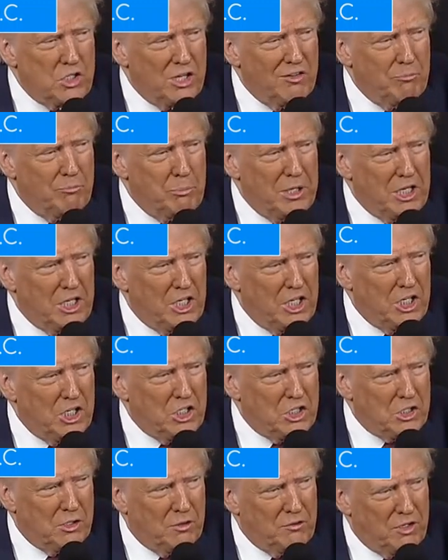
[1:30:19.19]
of
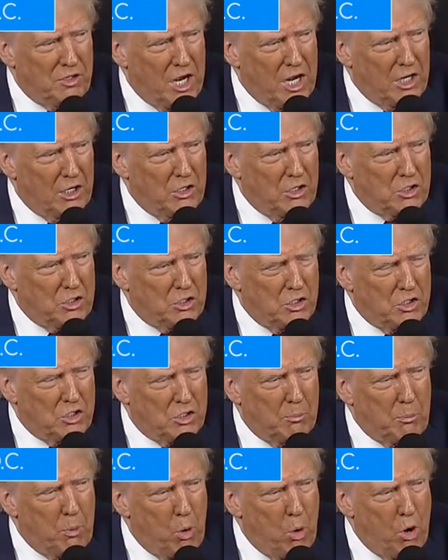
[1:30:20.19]
billions of dollars to
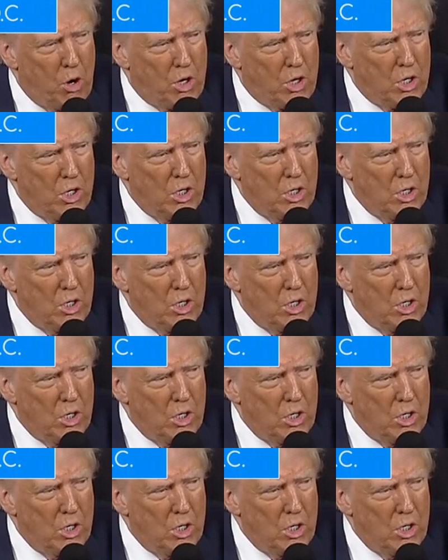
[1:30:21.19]
support